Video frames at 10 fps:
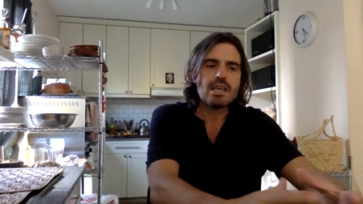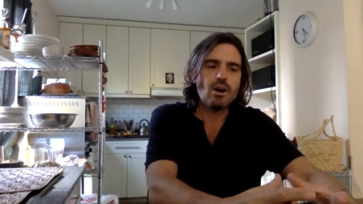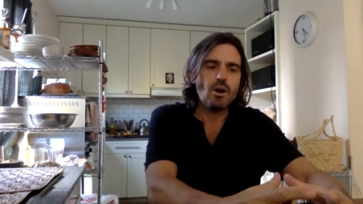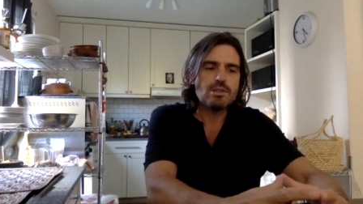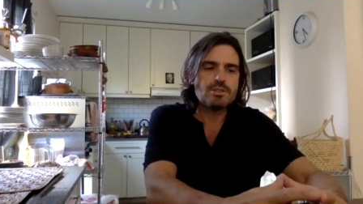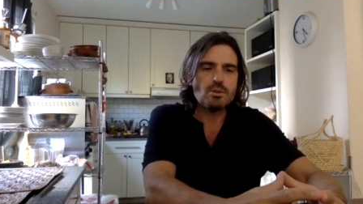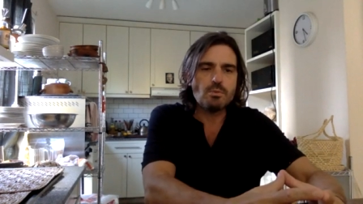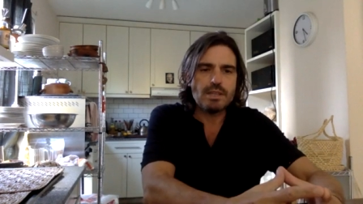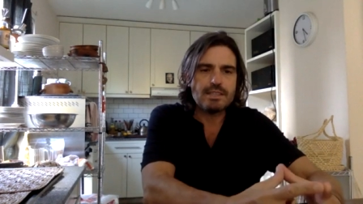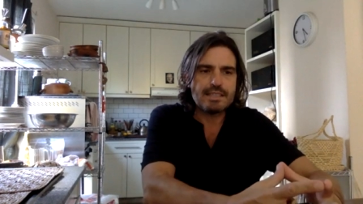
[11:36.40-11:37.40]
Also,
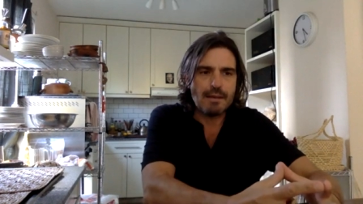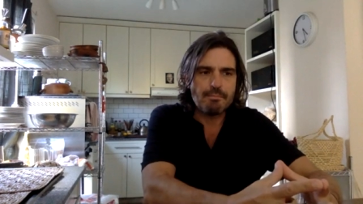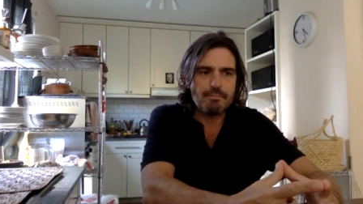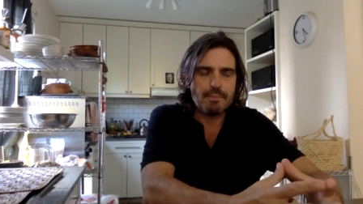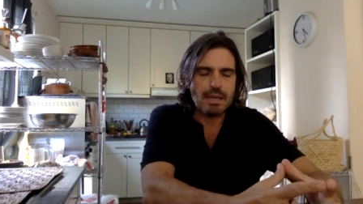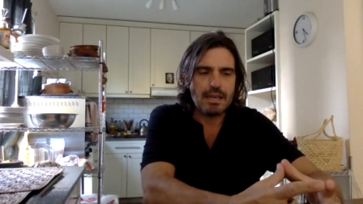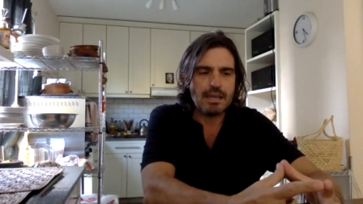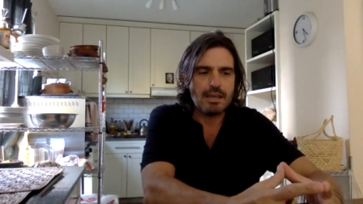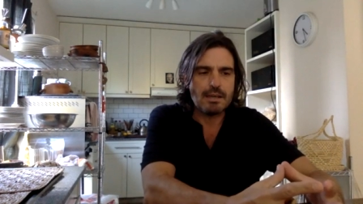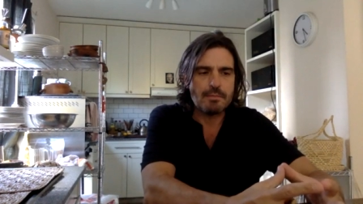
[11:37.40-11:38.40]
with some
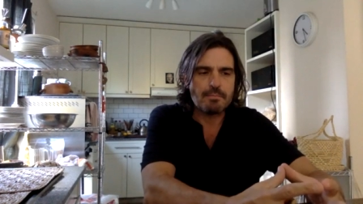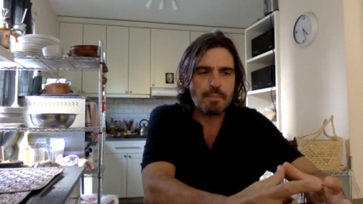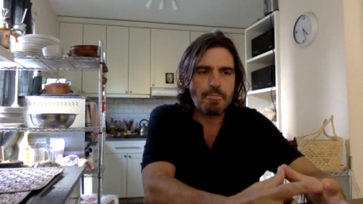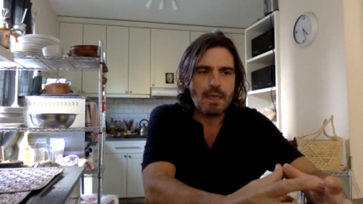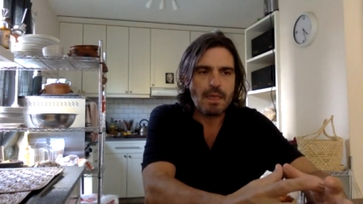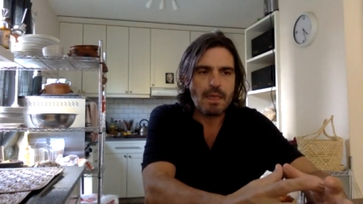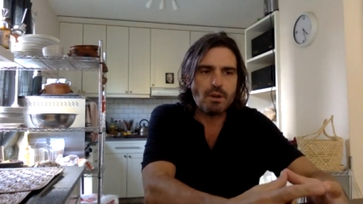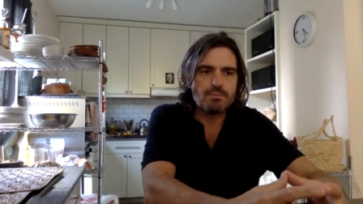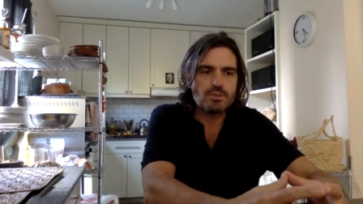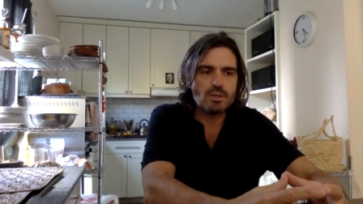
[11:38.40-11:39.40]
um,
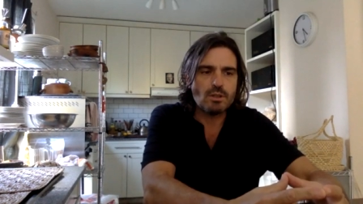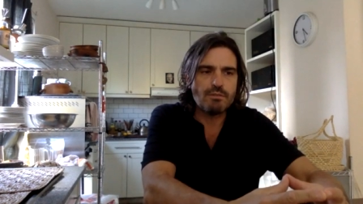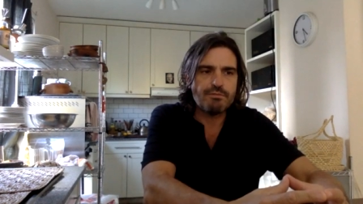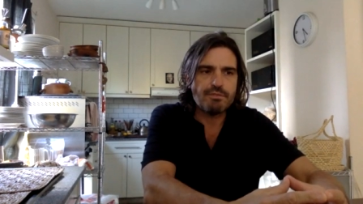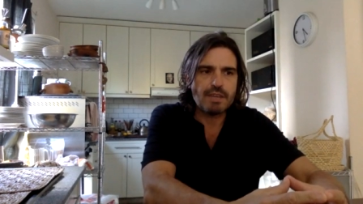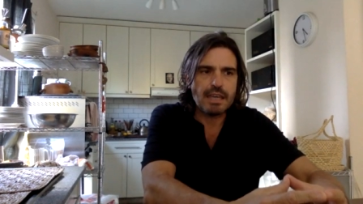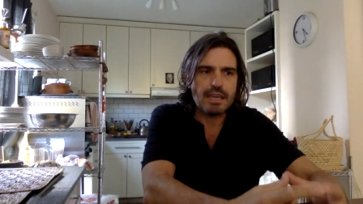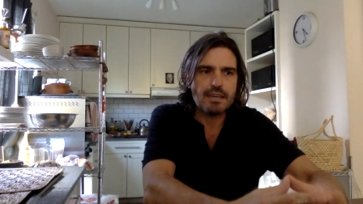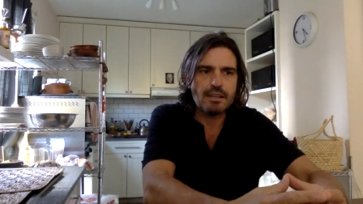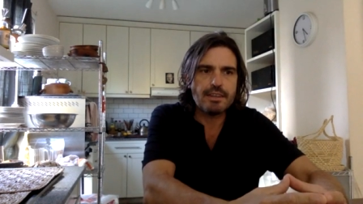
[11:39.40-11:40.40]
good forms of
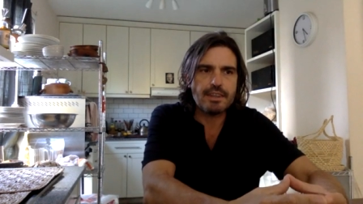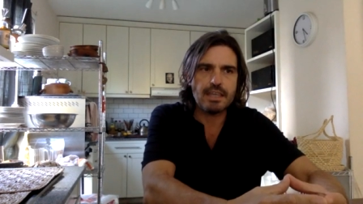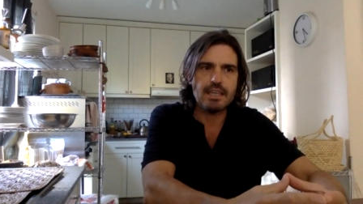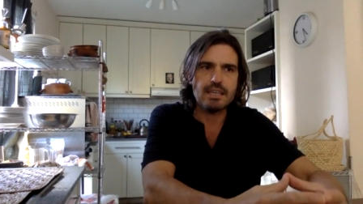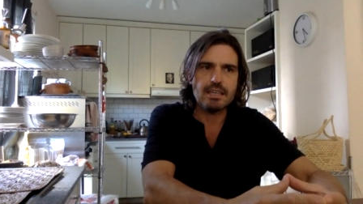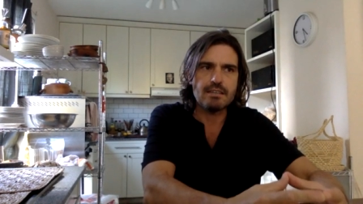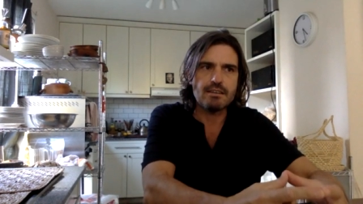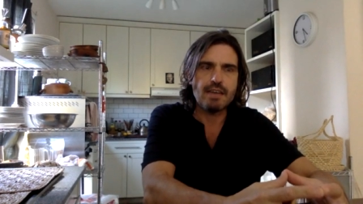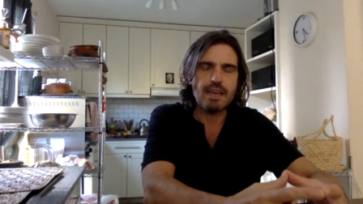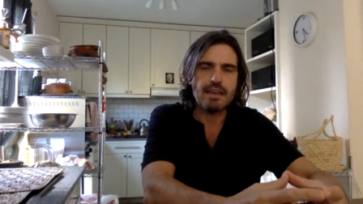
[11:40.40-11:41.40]

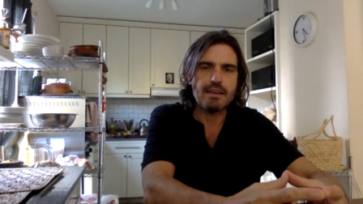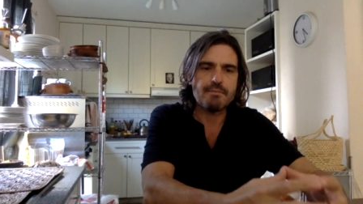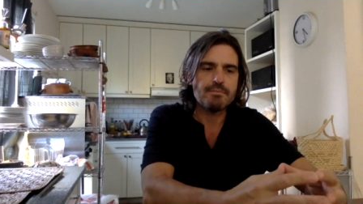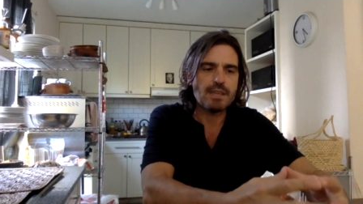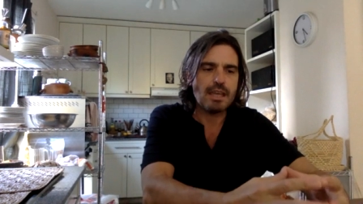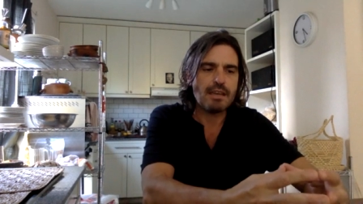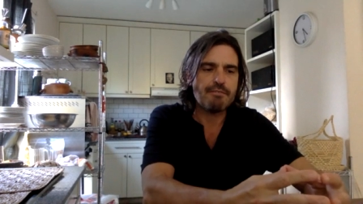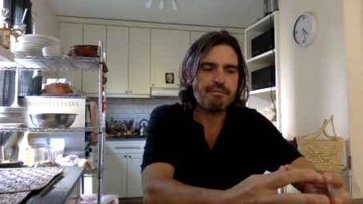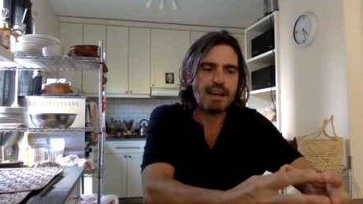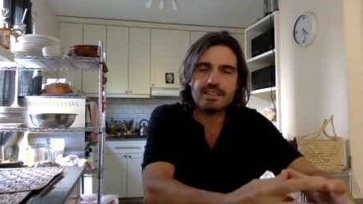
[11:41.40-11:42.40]
healthy um, uh,
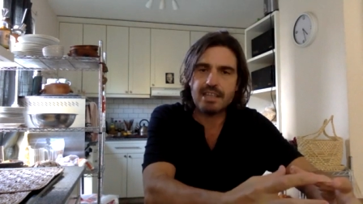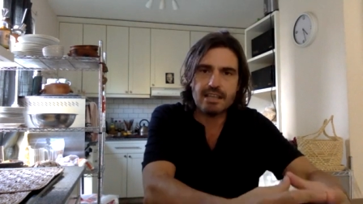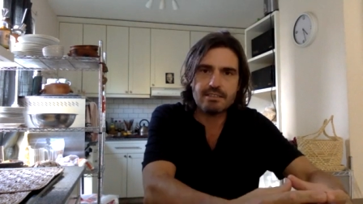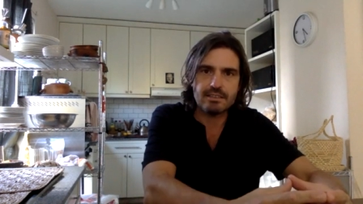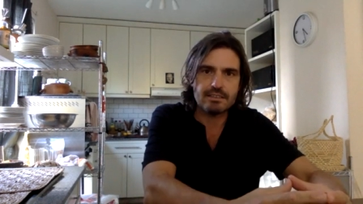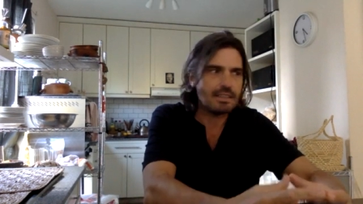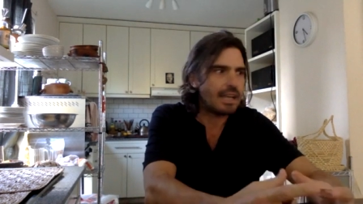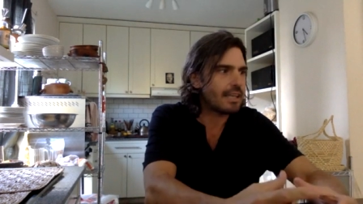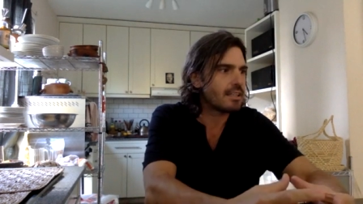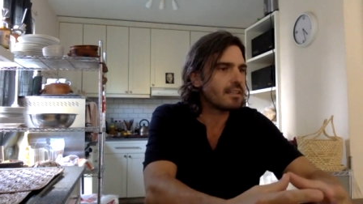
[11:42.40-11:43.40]
fatty acid,
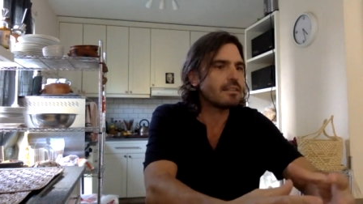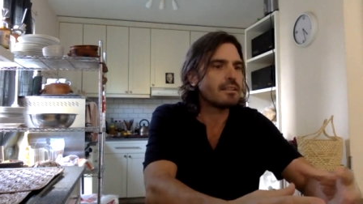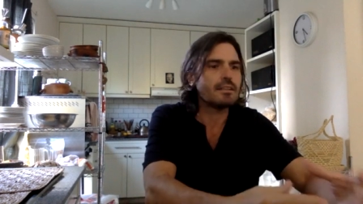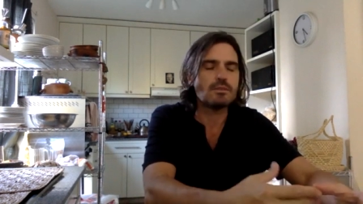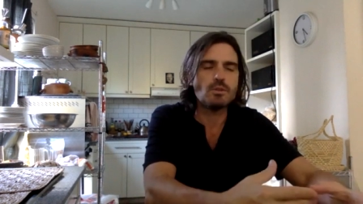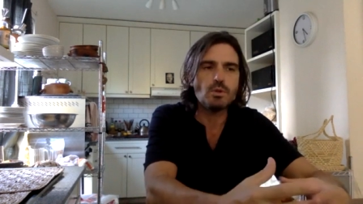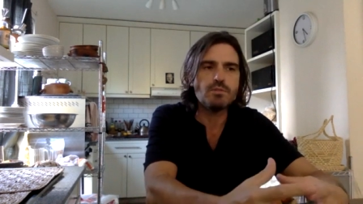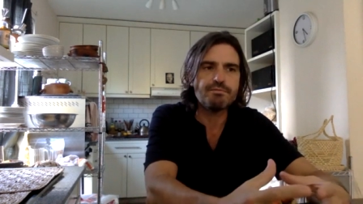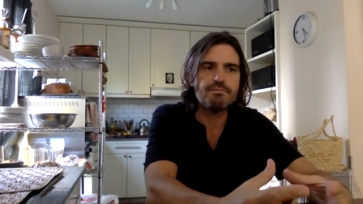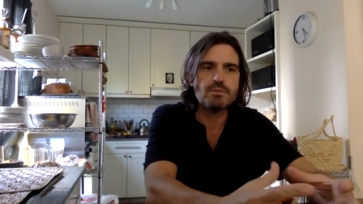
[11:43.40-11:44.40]
like
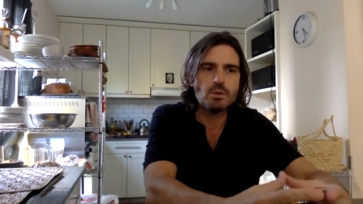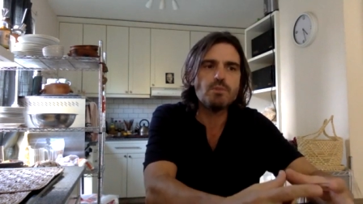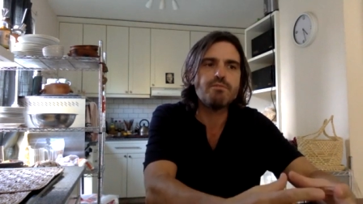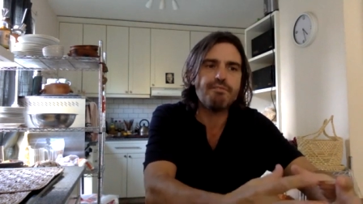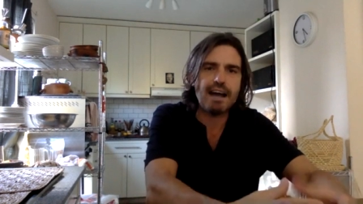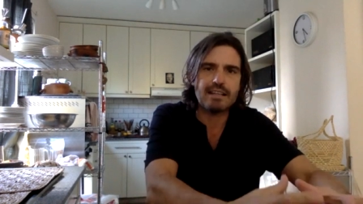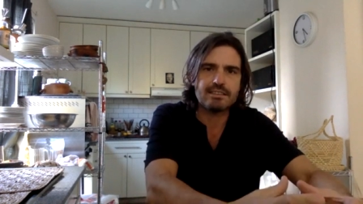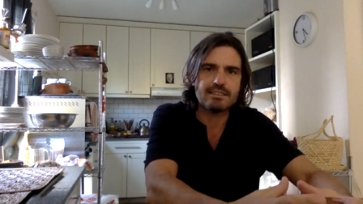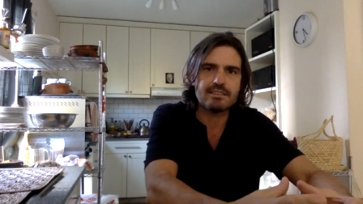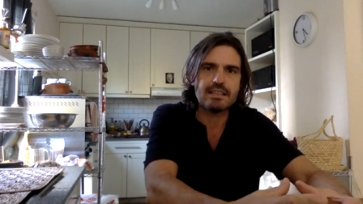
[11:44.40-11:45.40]
good good fat
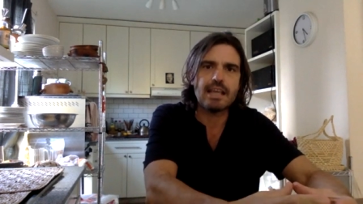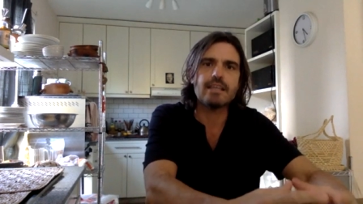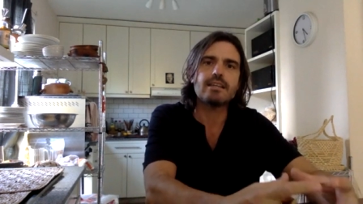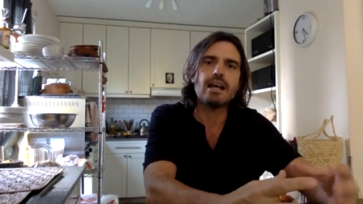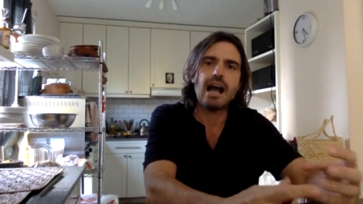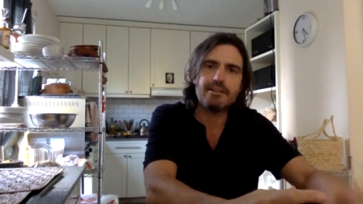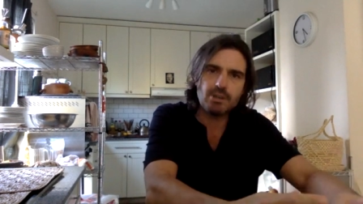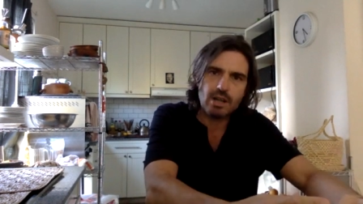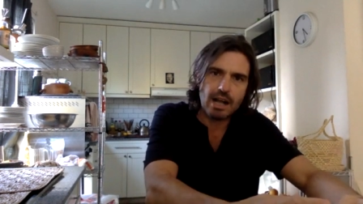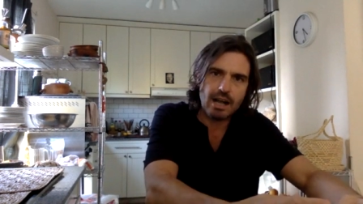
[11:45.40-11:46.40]
like
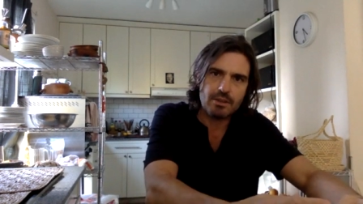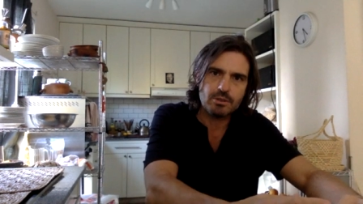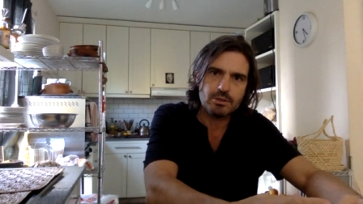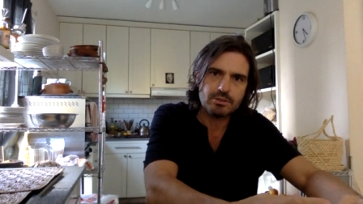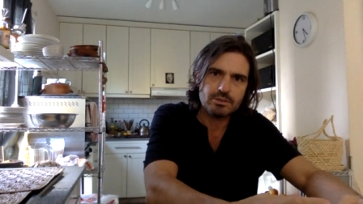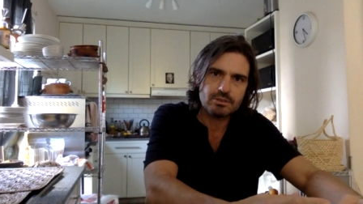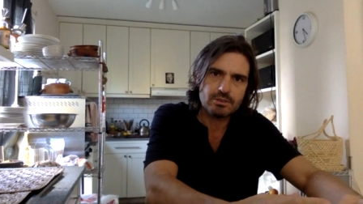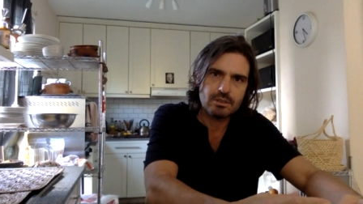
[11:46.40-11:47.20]
avocados